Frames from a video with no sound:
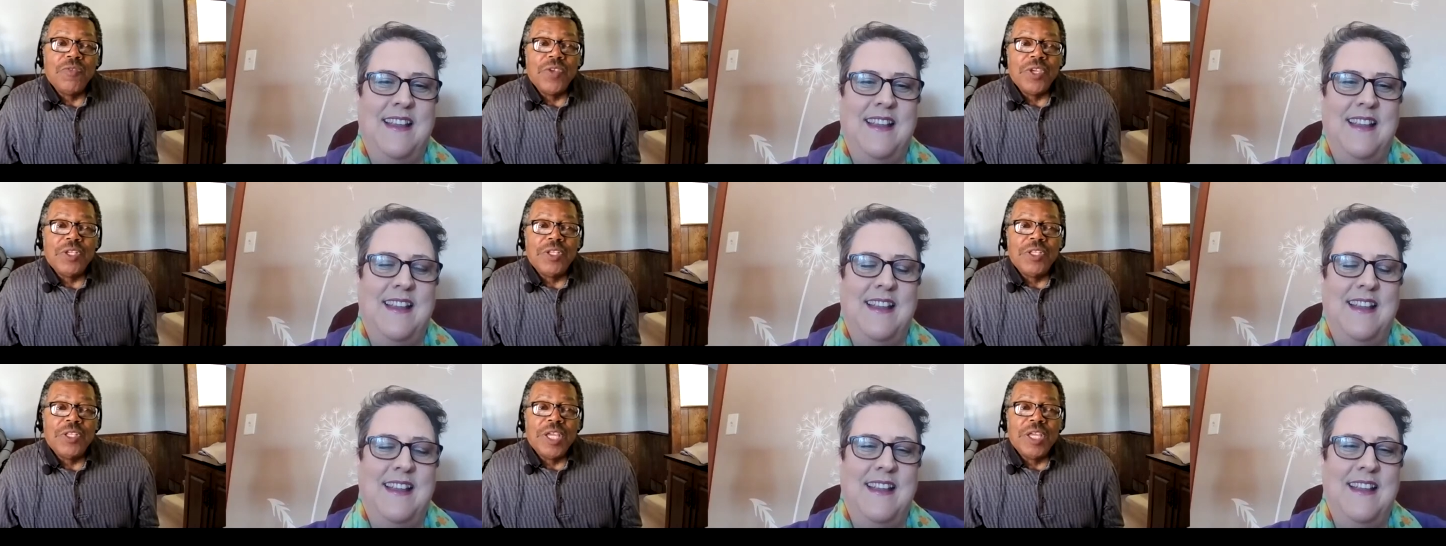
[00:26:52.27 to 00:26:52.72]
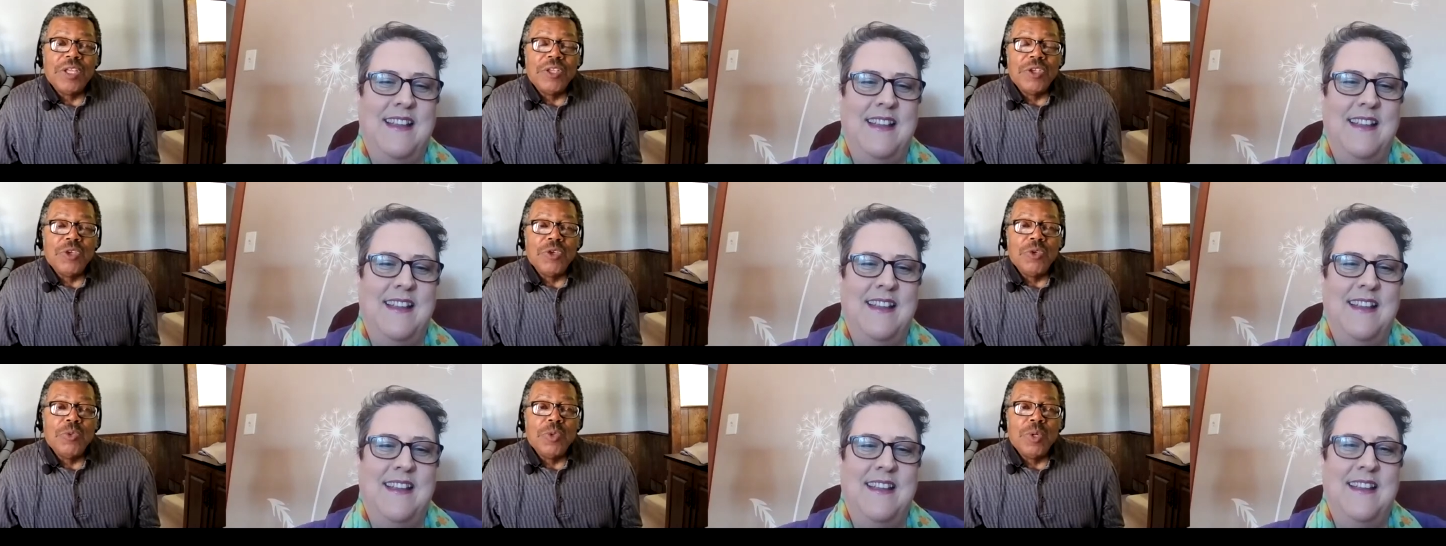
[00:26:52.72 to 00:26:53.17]
Speaker 1: how do
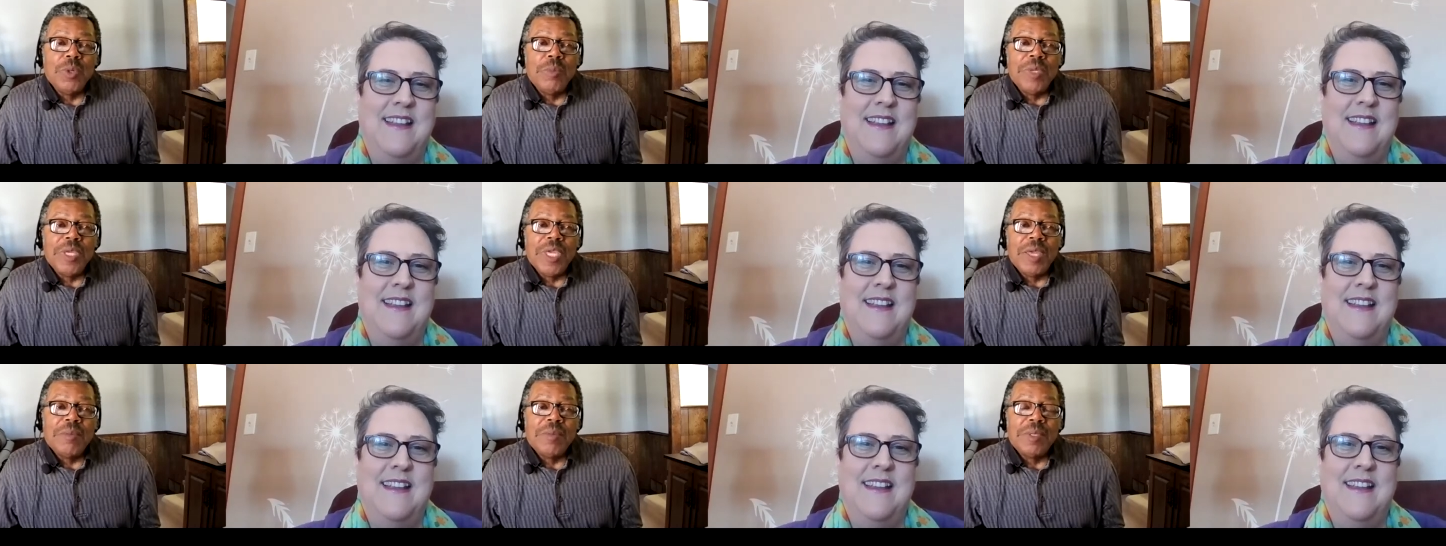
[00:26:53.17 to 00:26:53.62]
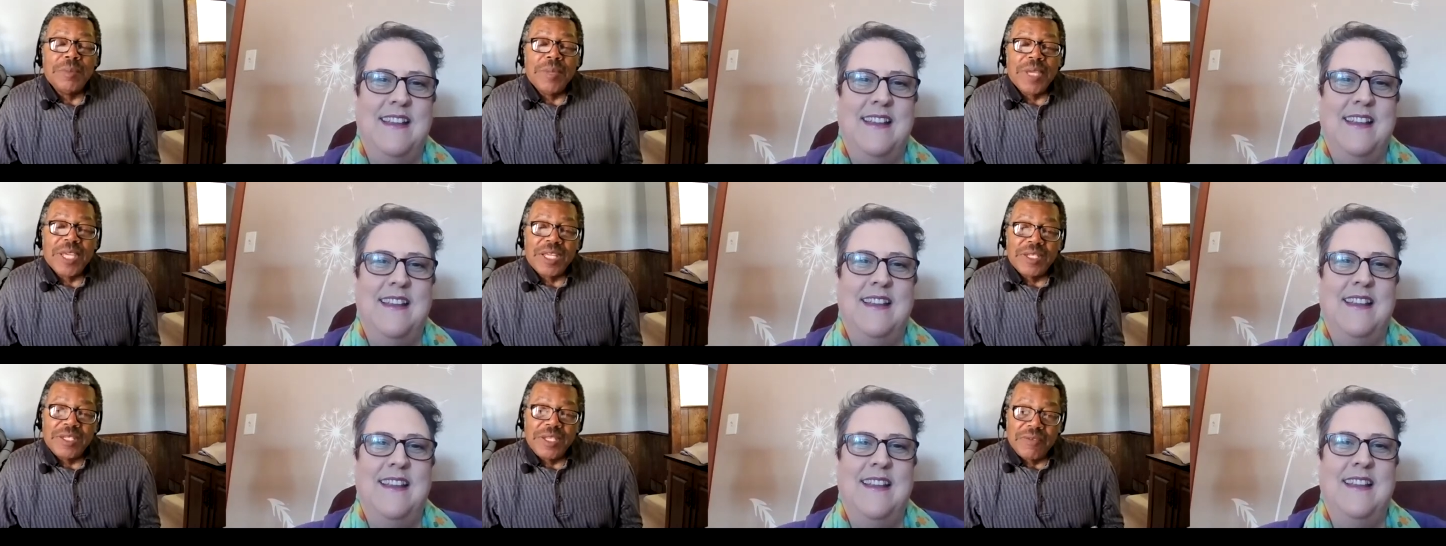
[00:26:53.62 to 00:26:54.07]
you feel that you
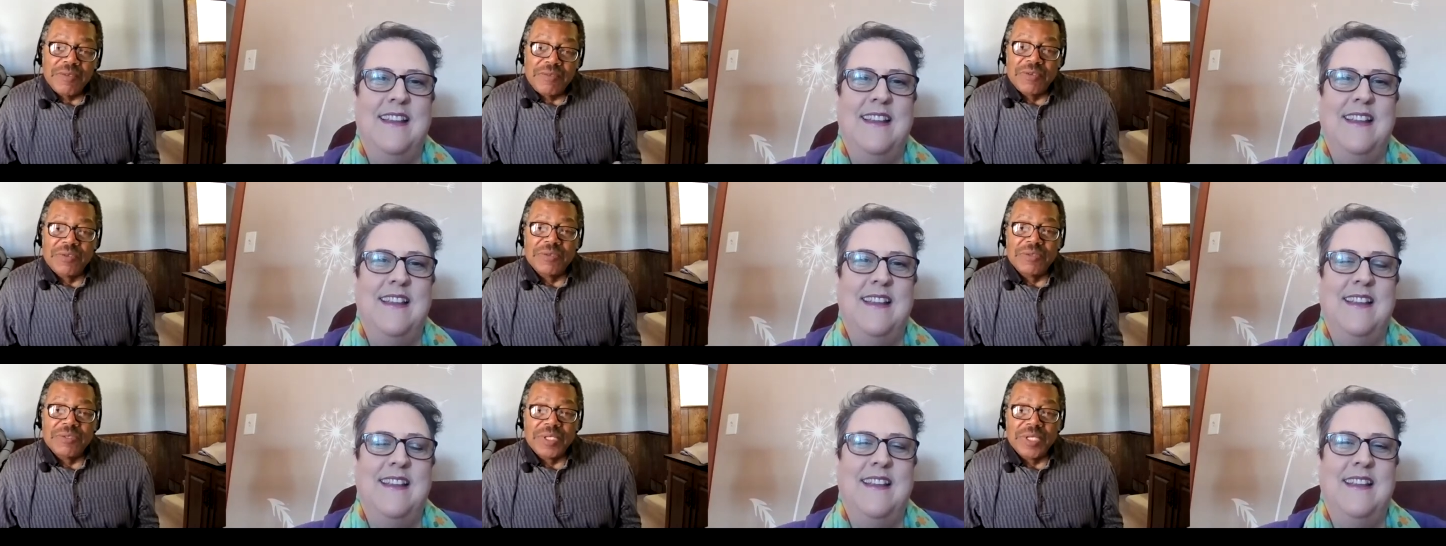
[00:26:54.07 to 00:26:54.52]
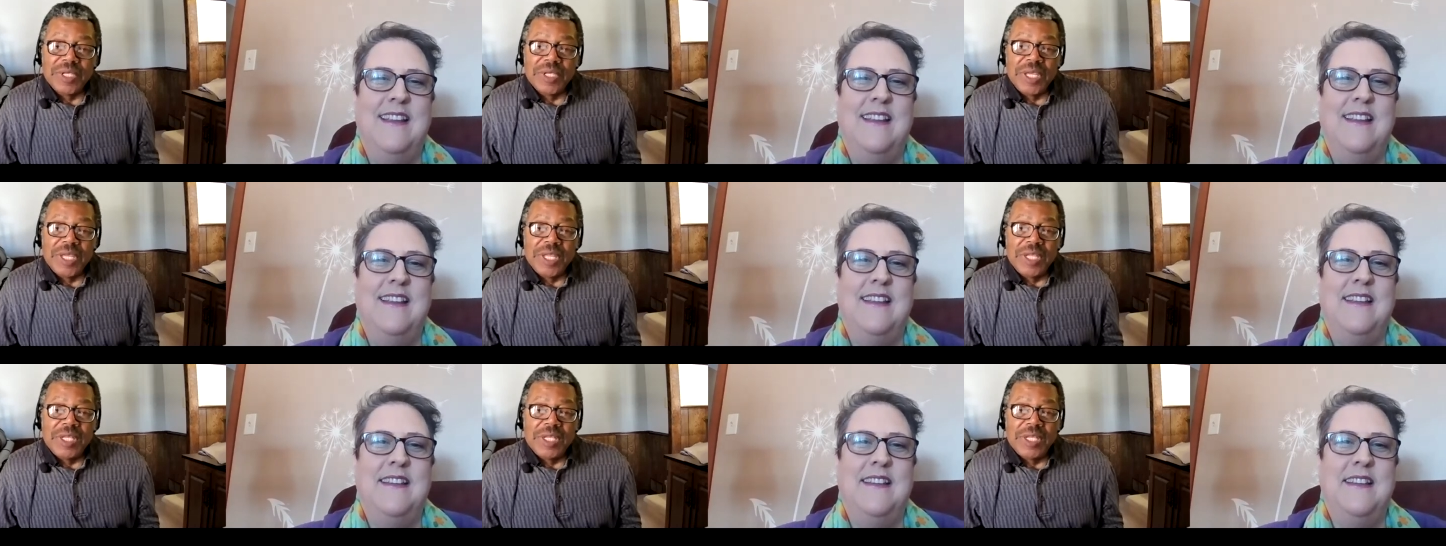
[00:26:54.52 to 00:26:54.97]
will be able to make a
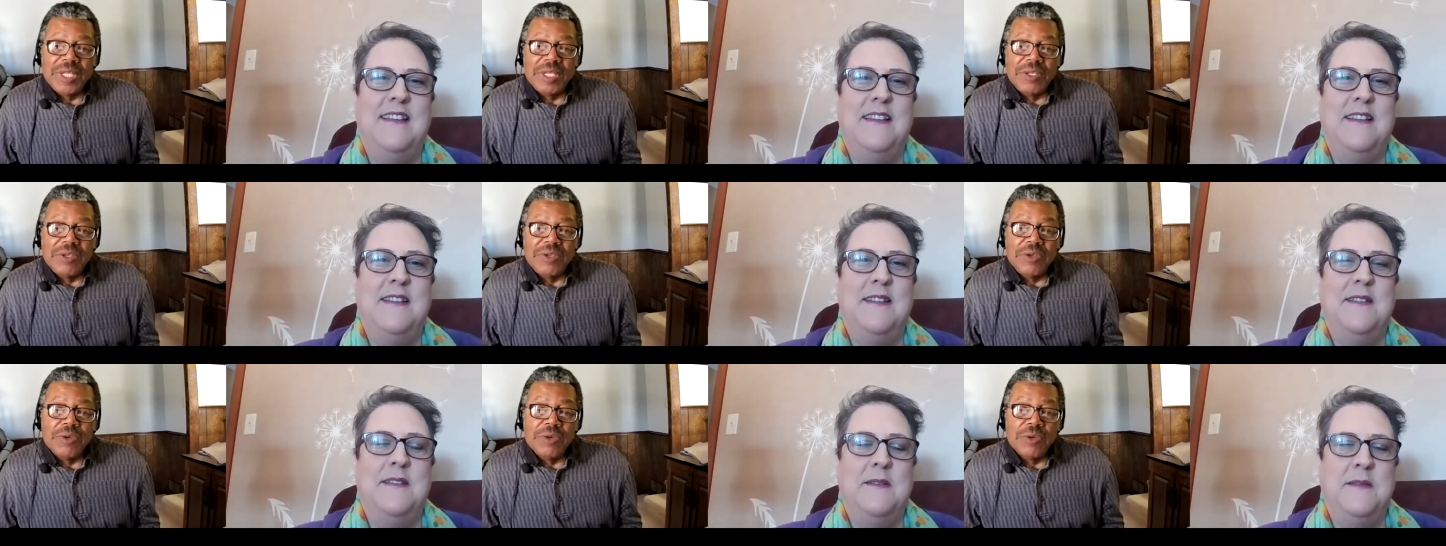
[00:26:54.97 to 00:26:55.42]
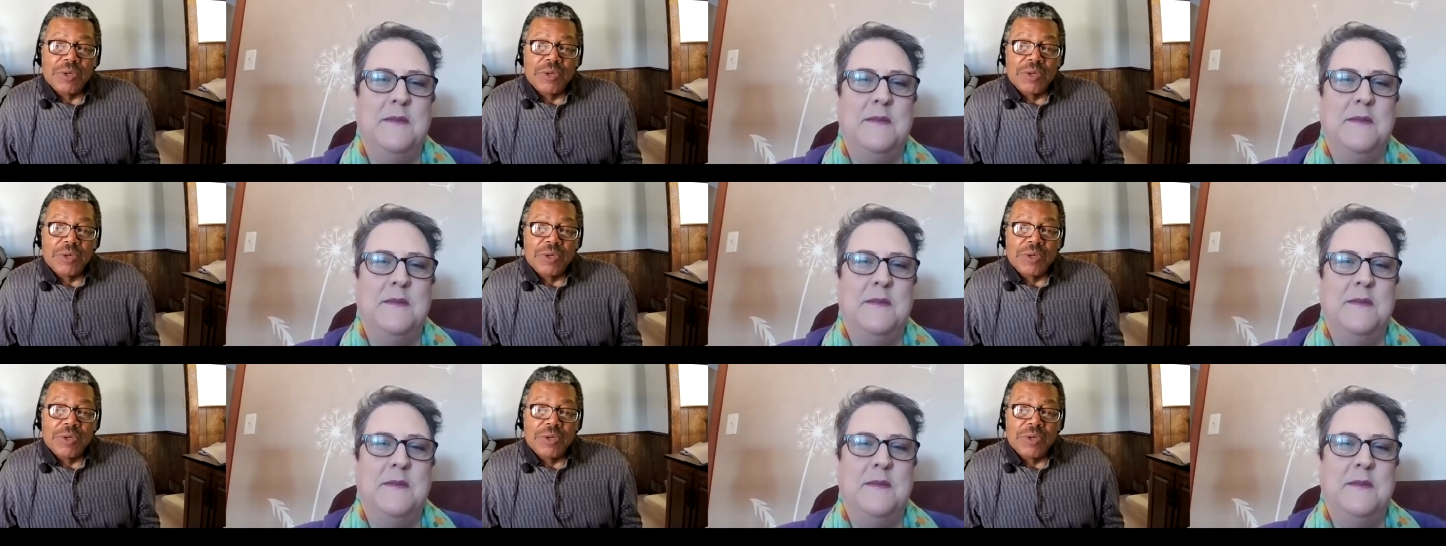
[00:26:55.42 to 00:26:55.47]
difference